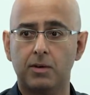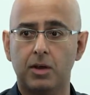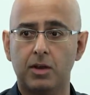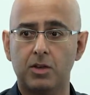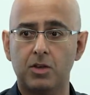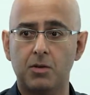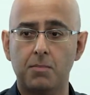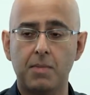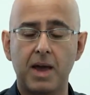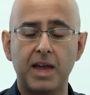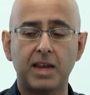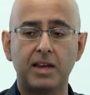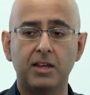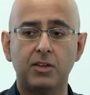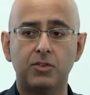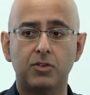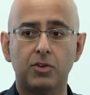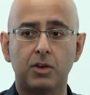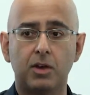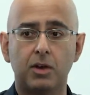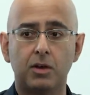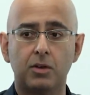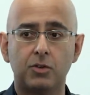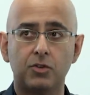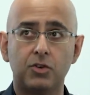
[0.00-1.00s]
And you may need
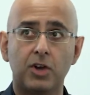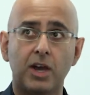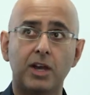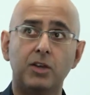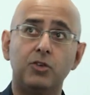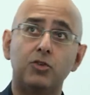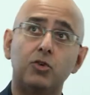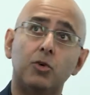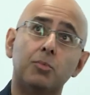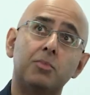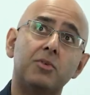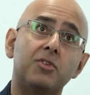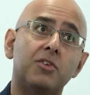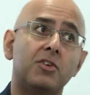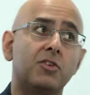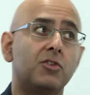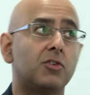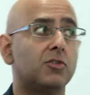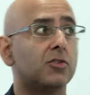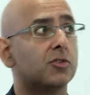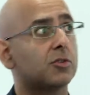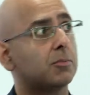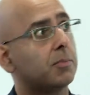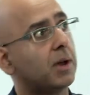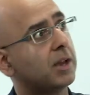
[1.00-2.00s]
to change your
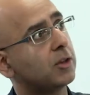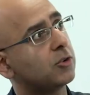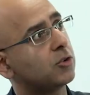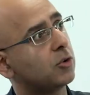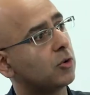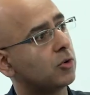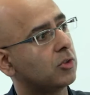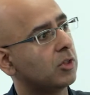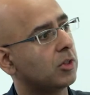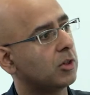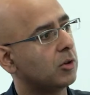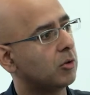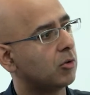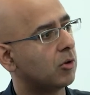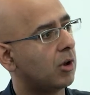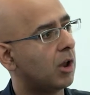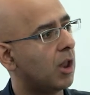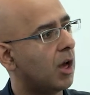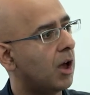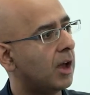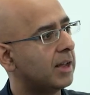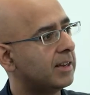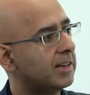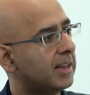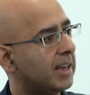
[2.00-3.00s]
position to make sure that you're
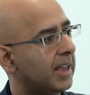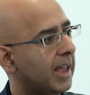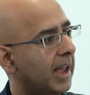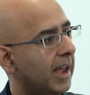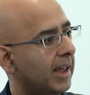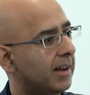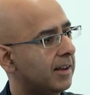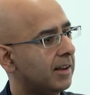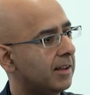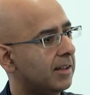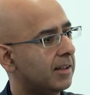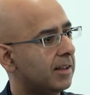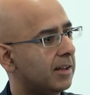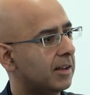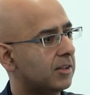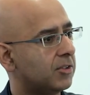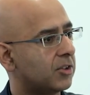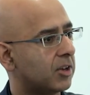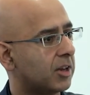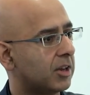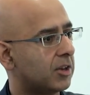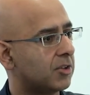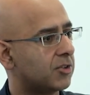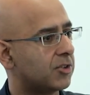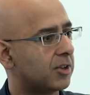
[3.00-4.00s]
aligned again and to
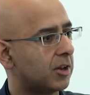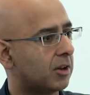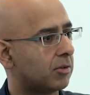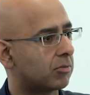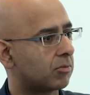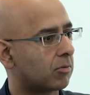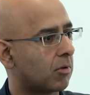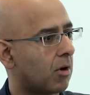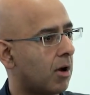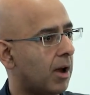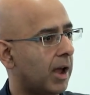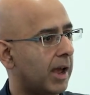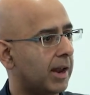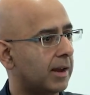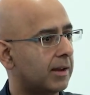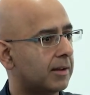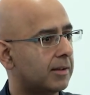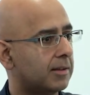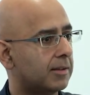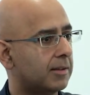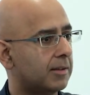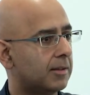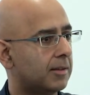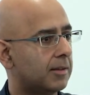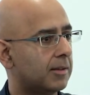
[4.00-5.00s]
get yourself right.
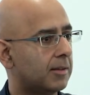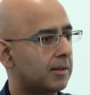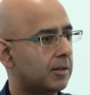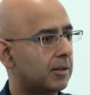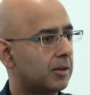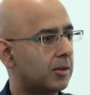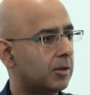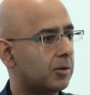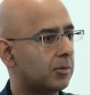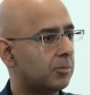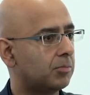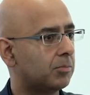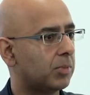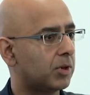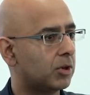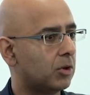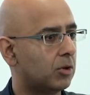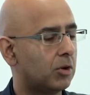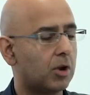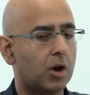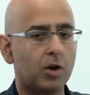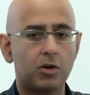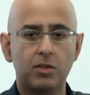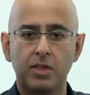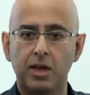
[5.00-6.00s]
But you
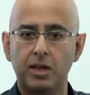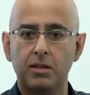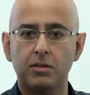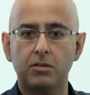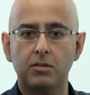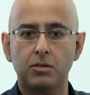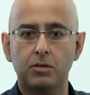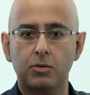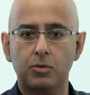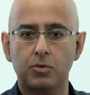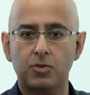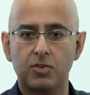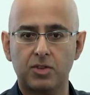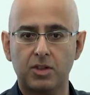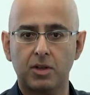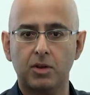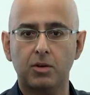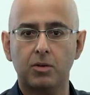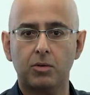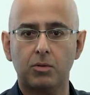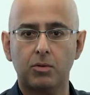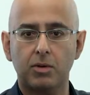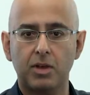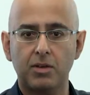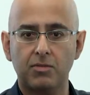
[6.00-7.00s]
know that you'll
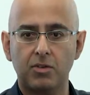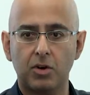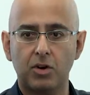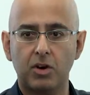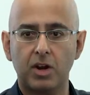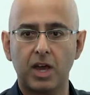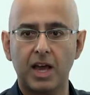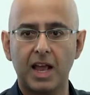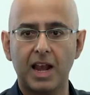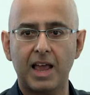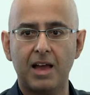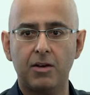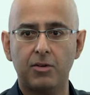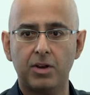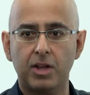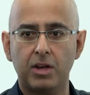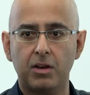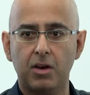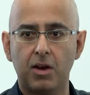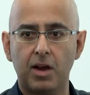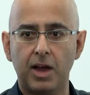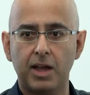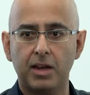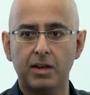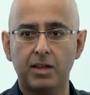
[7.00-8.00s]
still, even on a cloudy
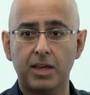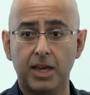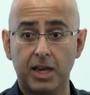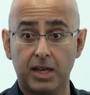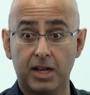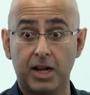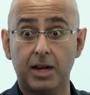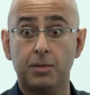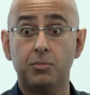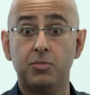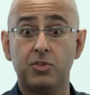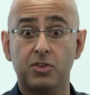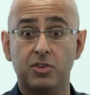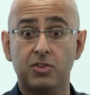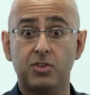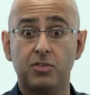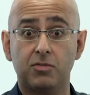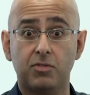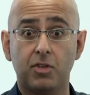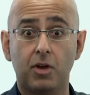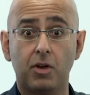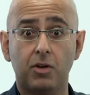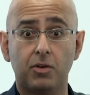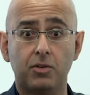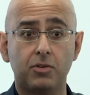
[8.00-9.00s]
night, get glimpses
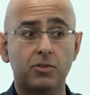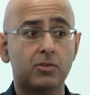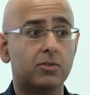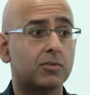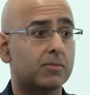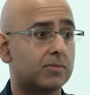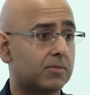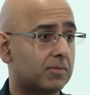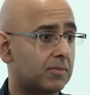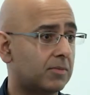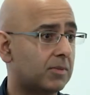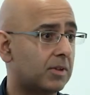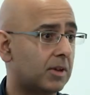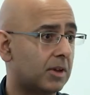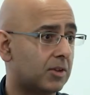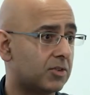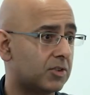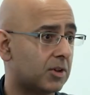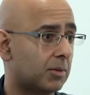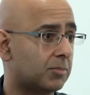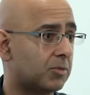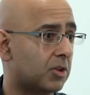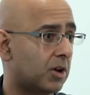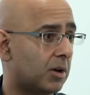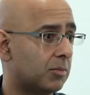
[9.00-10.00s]
of those. And
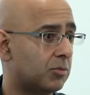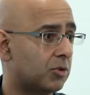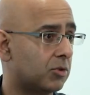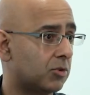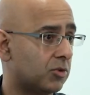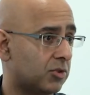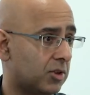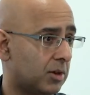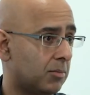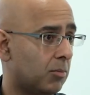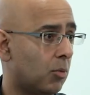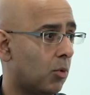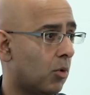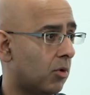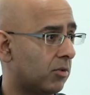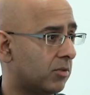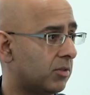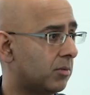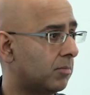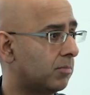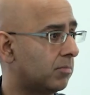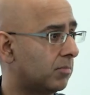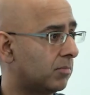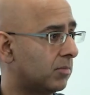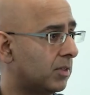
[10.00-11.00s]
sometimes you'll see more of
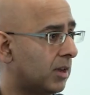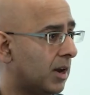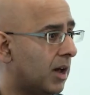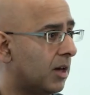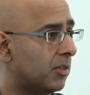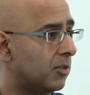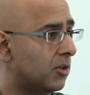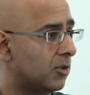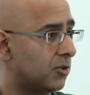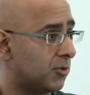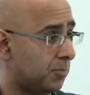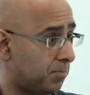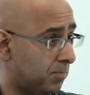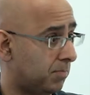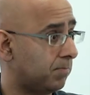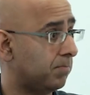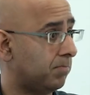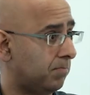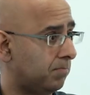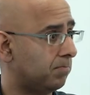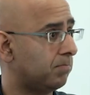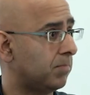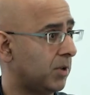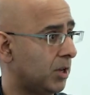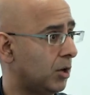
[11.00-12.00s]
them than others,
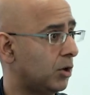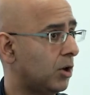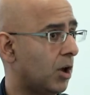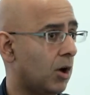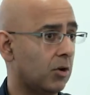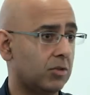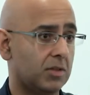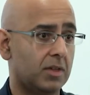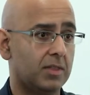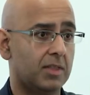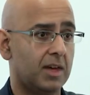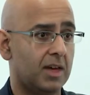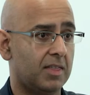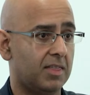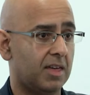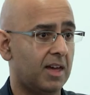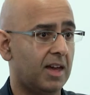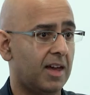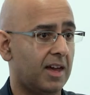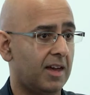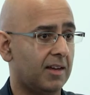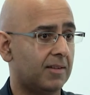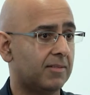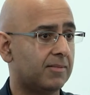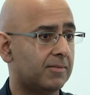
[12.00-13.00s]
but you know that they're
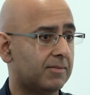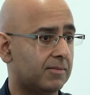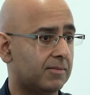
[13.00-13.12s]
there.